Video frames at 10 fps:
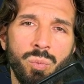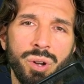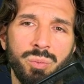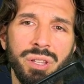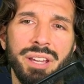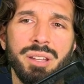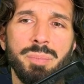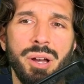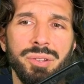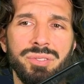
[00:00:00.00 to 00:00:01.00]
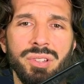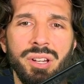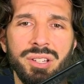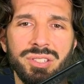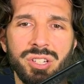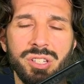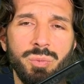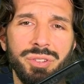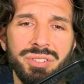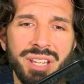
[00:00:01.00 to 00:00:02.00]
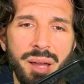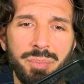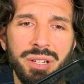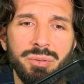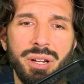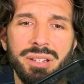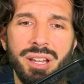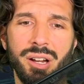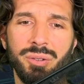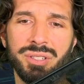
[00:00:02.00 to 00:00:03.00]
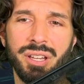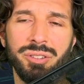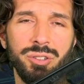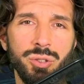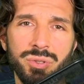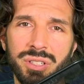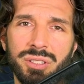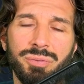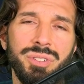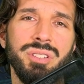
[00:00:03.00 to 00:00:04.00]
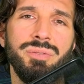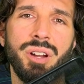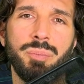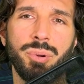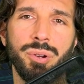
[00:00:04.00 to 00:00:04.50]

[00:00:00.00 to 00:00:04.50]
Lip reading: What we like about essentially what is happening right now is that they're using different DeFi